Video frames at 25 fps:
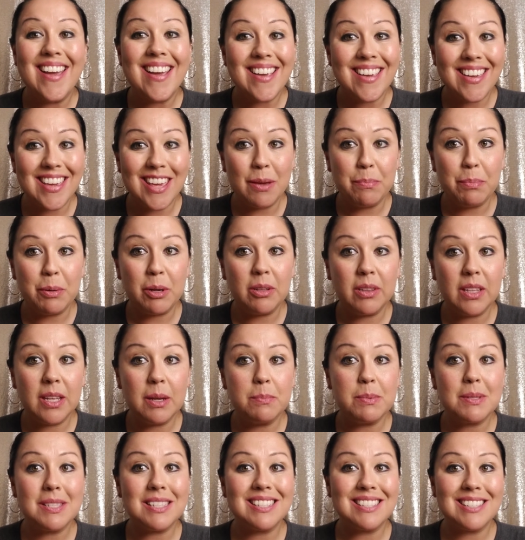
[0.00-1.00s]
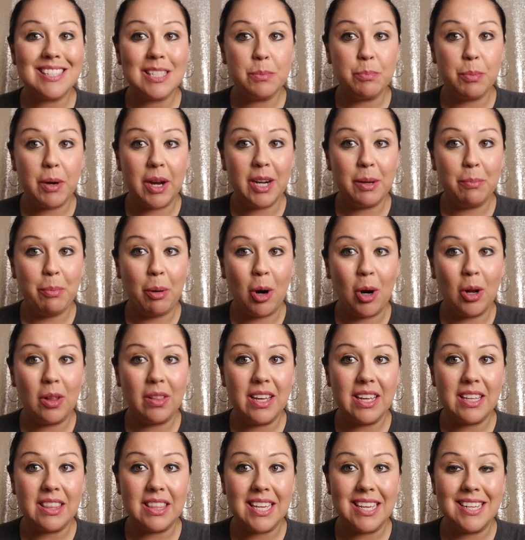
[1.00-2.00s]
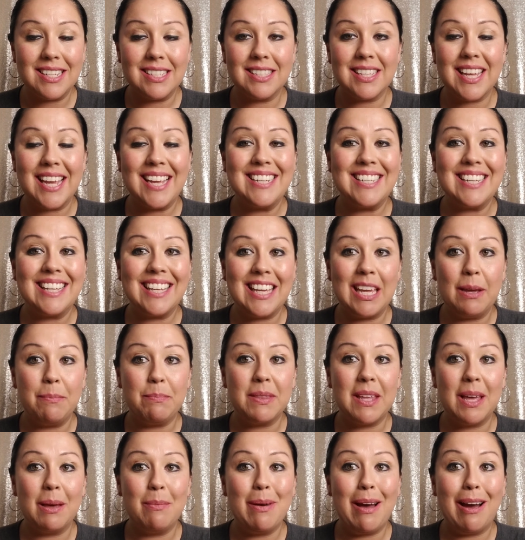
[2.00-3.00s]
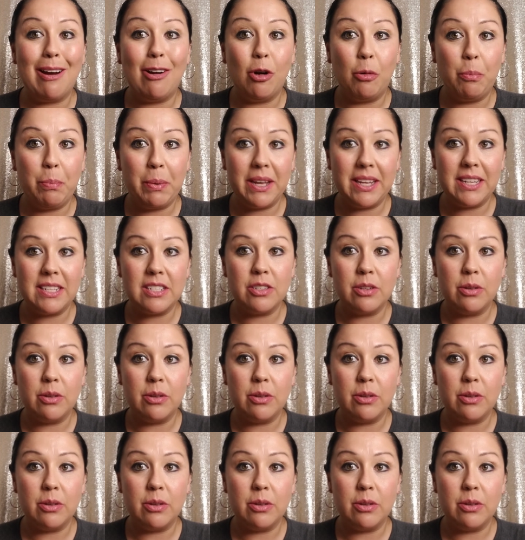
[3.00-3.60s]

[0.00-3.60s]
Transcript: Keep your lips spread apart like this and keep them open.